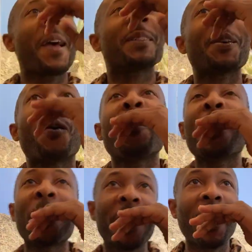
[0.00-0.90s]
So we
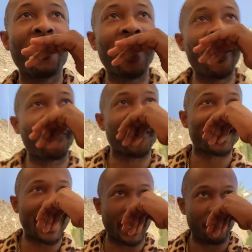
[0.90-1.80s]
will get off of that for a
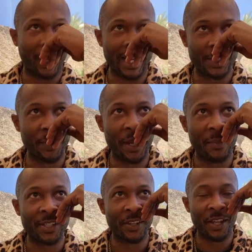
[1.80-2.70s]
second, but I just wanted to
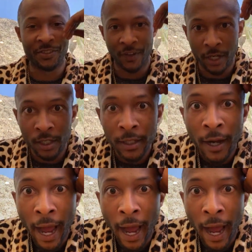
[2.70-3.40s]
make sure that was very clear.